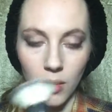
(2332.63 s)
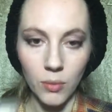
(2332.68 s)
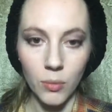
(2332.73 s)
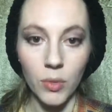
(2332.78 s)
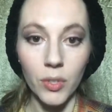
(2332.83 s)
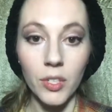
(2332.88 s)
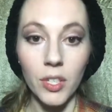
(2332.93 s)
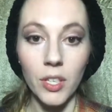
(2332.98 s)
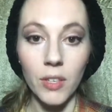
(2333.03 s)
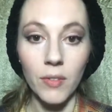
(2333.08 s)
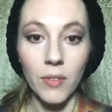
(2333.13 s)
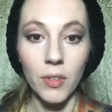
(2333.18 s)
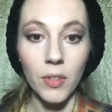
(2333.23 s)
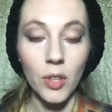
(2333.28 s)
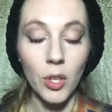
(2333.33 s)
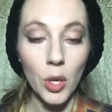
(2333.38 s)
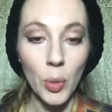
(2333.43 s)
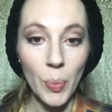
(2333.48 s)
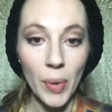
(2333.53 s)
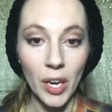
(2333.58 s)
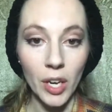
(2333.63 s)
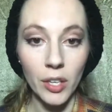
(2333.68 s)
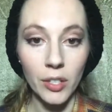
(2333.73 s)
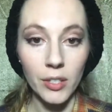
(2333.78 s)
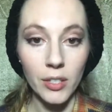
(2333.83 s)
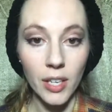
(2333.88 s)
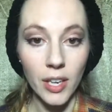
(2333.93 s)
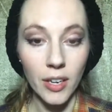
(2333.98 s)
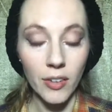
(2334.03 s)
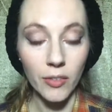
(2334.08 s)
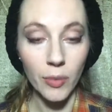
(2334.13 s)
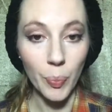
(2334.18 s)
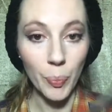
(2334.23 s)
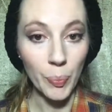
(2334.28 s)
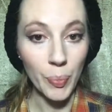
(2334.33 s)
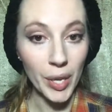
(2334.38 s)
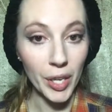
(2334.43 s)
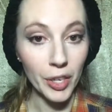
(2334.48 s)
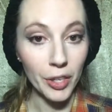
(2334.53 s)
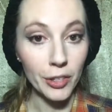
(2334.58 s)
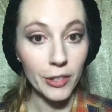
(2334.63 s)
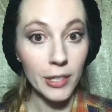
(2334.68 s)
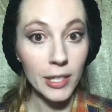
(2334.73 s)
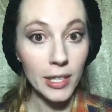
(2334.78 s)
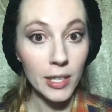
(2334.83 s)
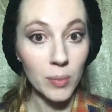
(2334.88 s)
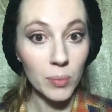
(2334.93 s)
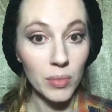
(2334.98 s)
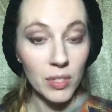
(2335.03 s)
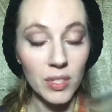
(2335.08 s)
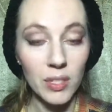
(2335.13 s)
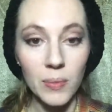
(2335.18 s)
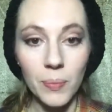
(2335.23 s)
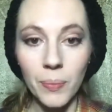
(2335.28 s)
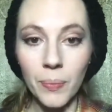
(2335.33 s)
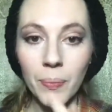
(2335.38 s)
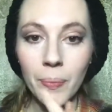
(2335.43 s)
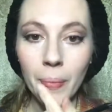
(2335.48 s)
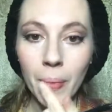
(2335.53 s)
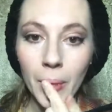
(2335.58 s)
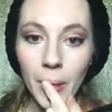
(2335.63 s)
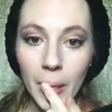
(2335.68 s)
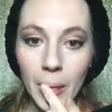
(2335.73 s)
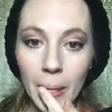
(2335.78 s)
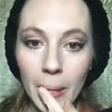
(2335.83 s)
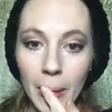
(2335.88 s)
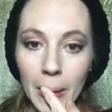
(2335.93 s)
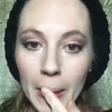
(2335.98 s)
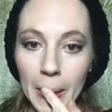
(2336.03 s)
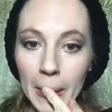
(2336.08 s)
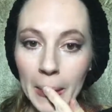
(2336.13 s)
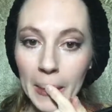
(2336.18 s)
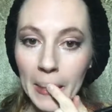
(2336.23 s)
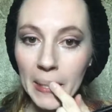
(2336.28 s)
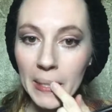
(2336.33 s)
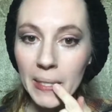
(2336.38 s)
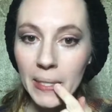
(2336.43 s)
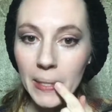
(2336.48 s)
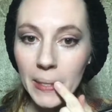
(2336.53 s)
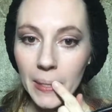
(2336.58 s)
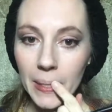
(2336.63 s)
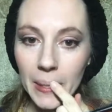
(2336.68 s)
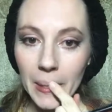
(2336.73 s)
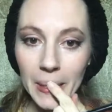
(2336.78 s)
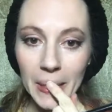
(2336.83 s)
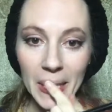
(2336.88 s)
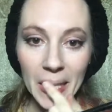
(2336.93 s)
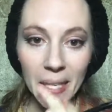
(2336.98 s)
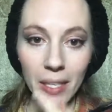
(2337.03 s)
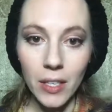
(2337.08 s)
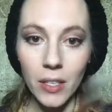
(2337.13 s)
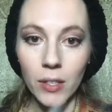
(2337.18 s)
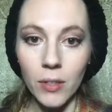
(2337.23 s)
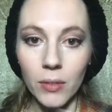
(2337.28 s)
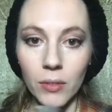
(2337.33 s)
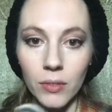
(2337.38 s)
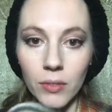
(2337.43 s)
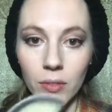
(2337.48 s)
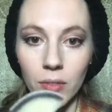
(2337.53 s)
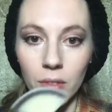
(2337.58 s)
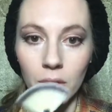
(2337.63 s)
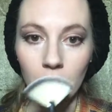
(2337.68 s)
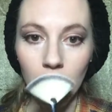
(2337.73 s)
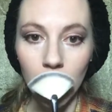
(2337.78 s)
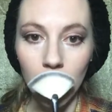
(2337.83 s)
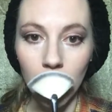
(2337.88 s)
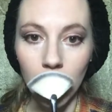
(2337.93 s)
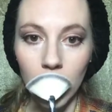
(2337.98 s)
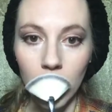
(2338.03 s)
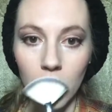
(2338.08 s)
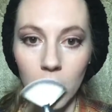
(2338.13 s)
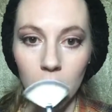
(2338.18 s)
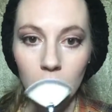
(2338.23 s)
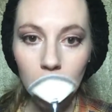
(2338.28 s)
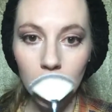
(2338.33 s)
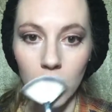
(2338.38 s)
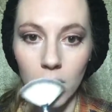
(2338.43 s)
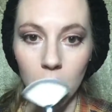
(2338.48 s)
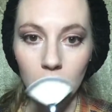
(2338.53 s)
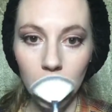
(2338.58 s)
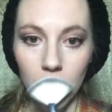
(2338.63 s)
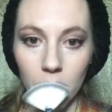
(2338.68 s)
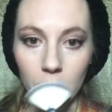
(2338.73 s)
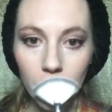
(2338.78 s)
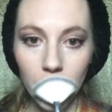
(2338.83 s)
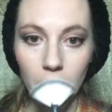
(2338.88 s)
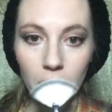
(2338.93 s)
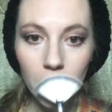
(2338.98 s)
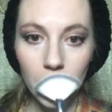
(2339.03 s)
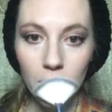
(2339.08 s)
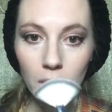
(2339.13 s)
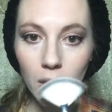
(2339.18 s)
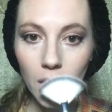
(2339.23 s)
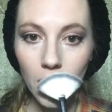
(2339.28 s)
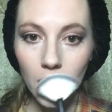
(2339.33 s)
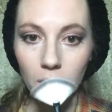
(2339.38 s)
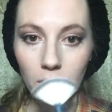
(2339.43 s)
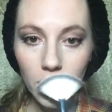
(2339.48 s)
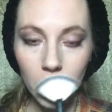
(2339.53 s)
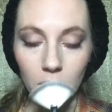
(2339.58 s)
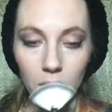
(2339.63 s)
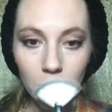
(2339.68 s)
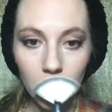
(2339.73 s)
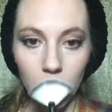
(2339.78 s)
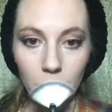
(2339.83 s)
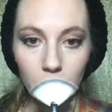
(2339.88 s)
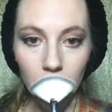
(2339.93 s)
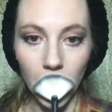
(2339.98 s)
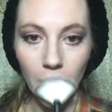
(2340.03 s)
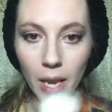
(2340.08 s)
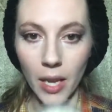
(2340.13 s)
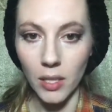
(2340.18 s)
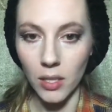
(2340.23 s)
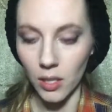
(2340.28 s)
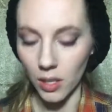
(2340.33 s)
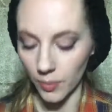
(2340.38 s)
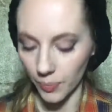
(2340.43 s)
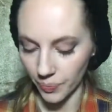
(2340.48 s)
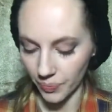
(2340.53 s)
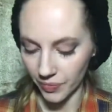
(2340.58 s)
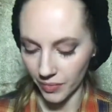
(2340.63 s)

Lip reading: will give you the appearance of bigger lips. So there you go. Tricks of Luminizer.